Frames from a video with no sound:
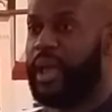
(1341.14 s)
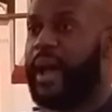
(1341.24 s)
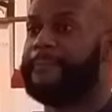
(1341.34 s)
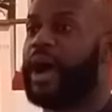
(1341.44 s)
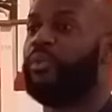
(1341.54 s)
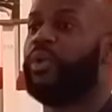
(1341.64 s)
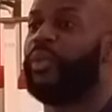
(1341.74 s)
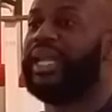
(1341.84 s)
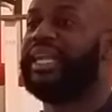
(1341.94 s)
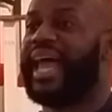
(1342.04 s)
about what
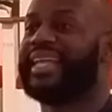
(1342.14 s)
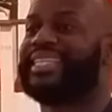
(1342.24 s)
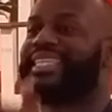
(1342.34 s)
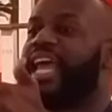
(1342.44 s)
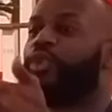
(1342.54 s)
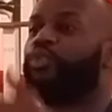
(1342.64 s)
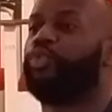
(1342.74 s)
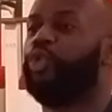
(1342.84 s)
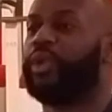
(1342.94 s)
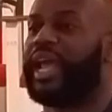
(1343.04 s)
we let take
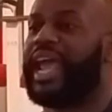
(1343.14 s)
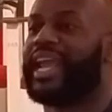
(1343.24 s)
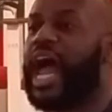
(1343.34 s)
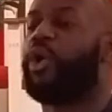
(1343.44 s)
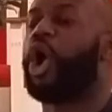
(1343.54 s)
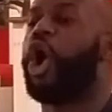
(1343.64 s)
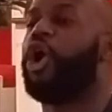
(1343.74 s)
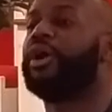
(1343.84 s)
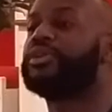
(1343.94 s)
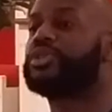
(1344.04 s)
root in our
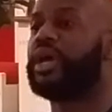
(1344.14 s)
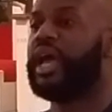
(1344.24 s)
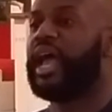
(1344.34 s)
hearts